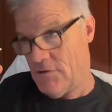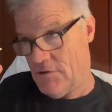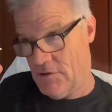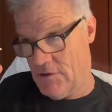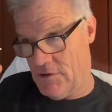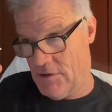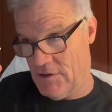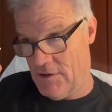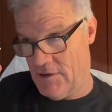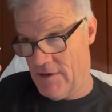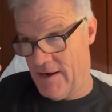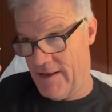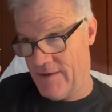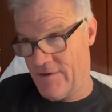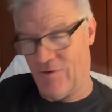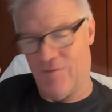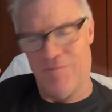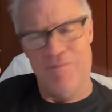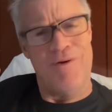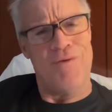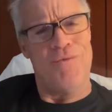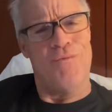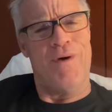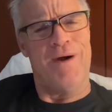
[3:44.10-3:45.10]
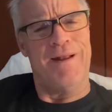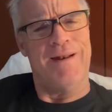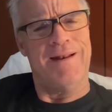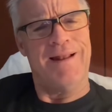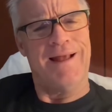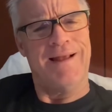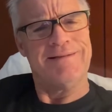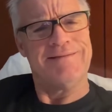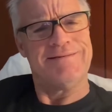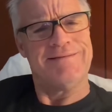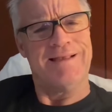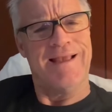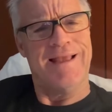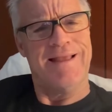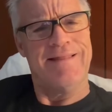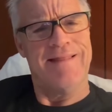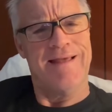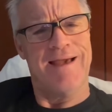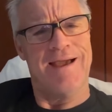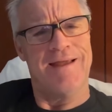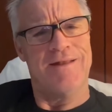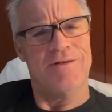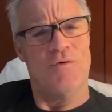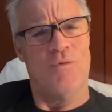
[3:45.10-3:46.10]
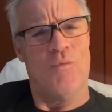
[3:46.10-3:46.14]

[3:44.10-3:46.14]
and I go, why did I say that?